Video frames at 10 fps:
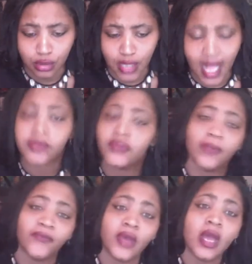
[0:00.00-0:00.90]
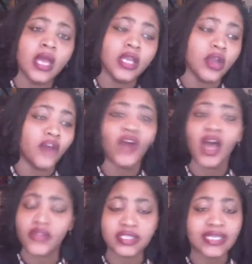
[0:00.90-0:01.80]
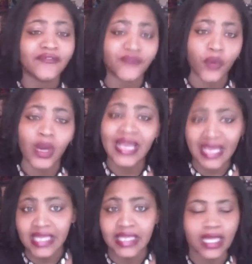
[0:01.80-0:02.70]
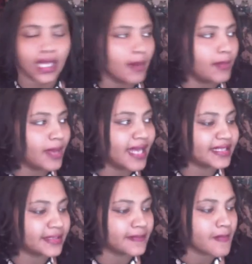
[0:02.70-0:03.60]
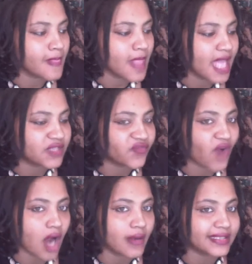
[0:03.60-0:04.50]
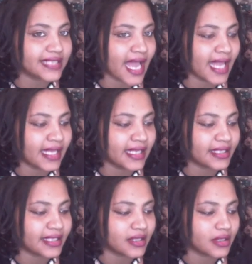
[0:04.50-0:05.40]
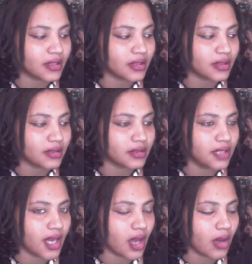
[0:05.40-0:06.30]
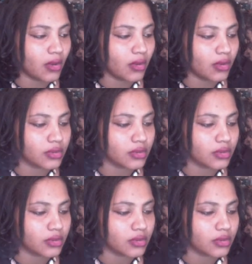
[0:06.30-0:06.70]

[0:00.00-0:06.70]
I do them, you know, for others for healing. But as far as, like, you know,